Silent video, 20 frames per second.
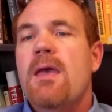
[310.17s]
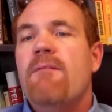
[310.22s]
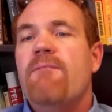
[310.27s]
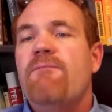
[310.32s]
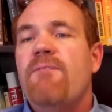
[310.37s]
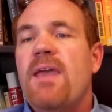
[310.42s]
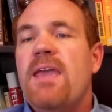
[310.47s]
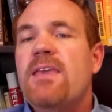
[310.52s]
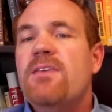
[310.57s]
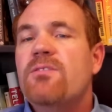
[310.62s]

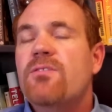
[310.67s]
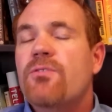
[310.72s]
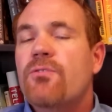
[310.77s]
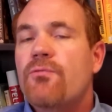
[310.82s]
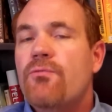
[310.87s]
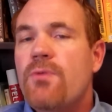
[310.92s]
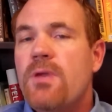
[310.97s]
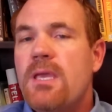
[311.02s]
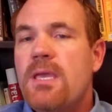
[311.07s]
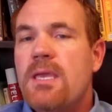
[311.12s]
Phase
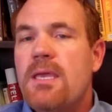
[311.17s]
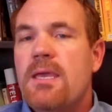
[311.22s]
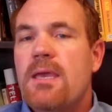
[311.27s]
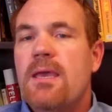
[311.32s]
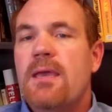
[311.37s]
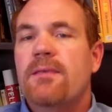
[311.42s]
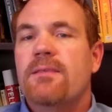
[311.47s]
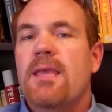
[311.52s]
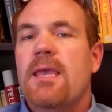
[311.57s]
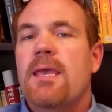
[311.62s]
3
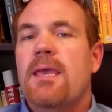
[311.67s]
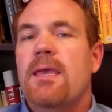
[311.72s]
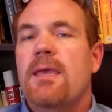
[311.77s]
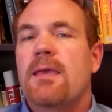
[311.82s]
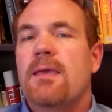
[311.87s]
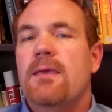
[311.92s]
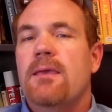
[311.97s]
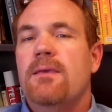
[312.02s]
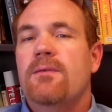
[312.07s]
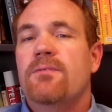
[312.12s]

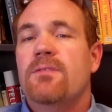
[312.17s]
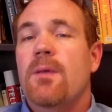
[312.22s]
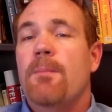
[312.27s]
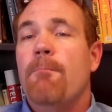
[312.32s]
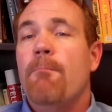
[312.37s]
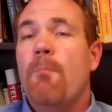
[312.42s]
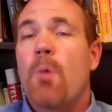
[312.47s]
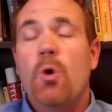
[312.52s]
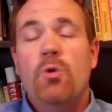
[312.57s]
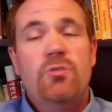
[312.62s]
is the
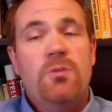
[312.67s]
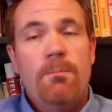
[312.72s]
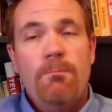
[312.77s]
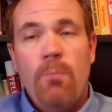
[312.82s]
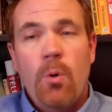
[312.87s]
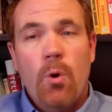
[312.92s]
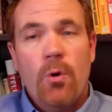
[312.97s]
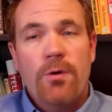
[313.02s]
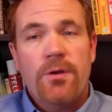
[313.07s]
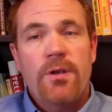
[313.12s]
most
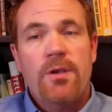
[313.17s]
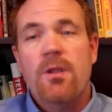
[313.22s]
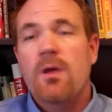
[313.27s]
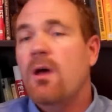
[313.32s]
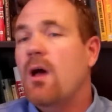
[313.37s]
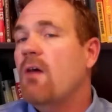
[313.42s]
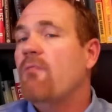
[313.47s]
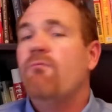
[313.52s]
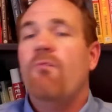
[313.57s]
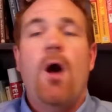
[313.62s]
important
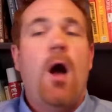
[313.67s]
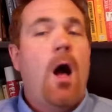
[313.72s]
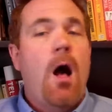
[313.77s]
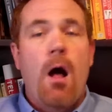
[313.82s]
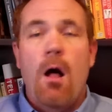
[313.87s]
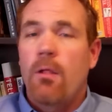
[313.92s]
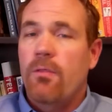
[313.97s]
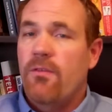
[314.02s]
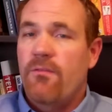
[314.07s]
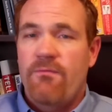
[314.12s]
of
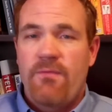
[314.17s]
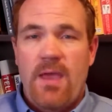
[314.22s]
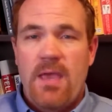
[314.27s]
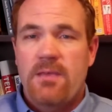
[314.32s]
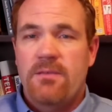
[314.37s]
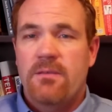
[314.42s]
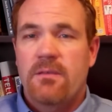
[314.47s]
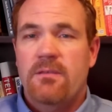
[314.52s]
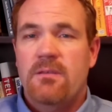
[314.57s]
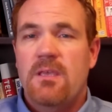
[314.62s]
all the
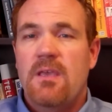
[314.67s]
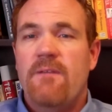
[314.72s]
phases.